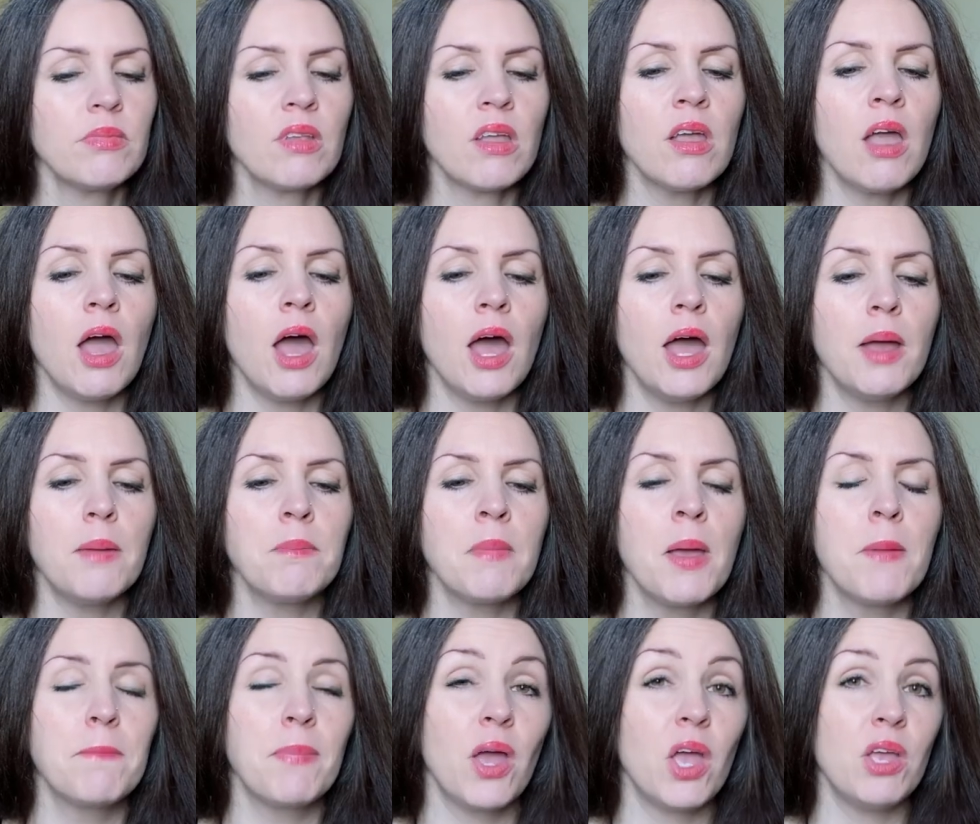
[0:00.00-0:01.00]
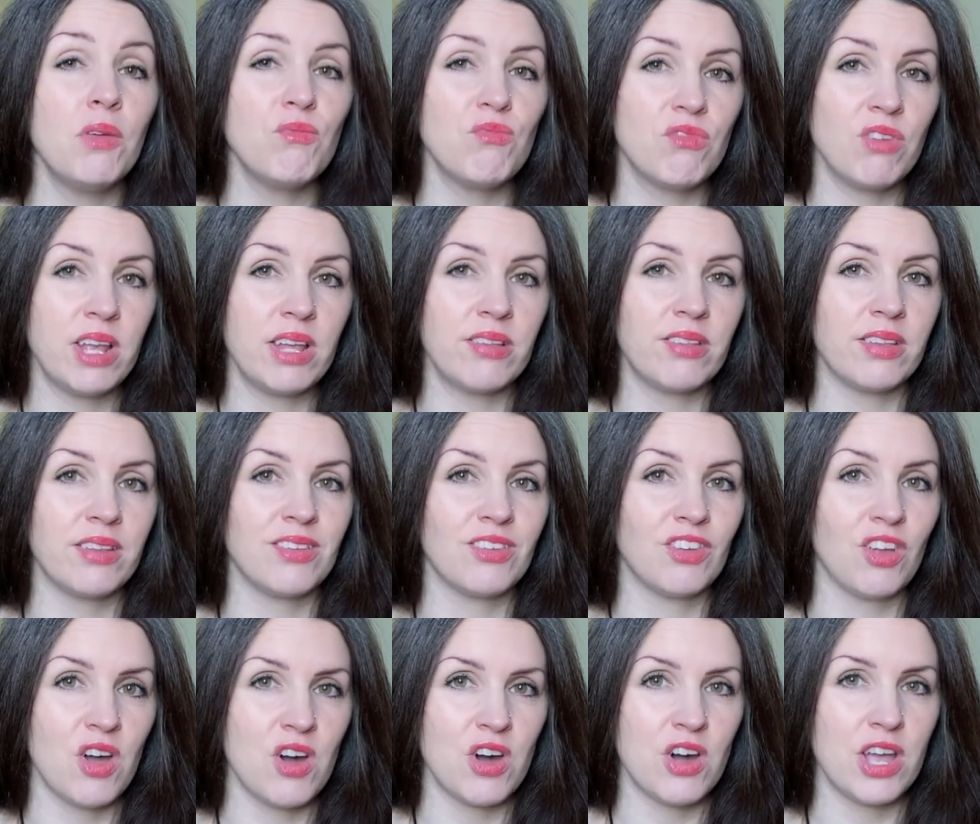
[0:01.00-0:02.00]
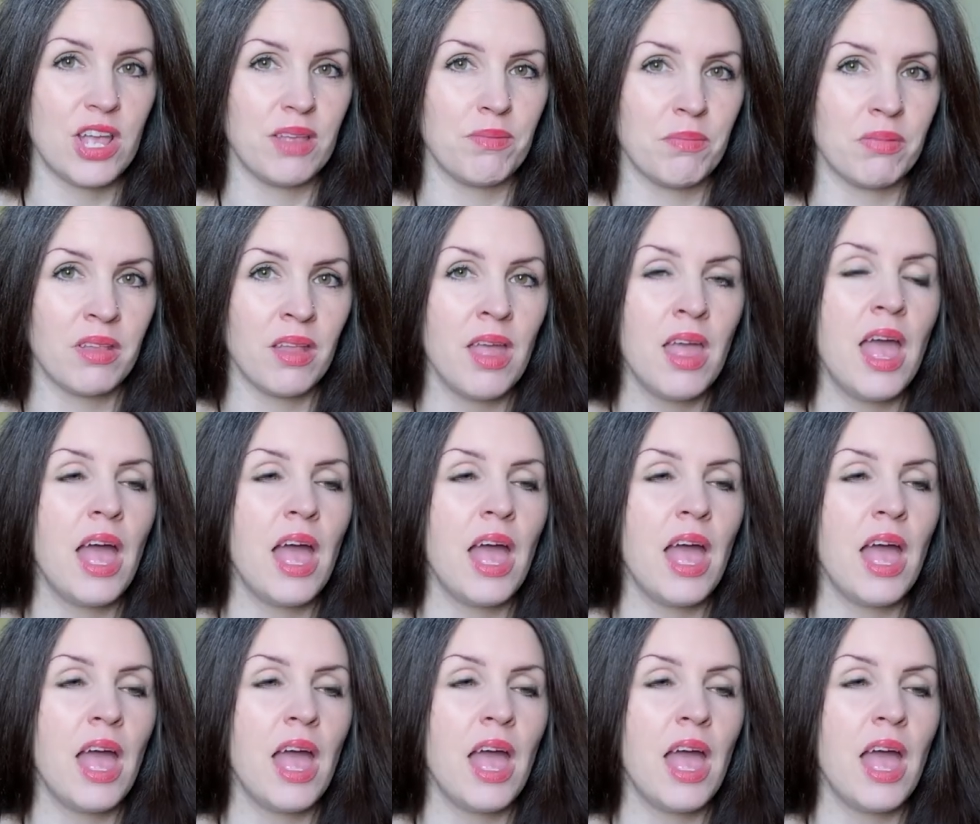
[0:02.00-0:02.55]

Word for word: Um, but in recent times,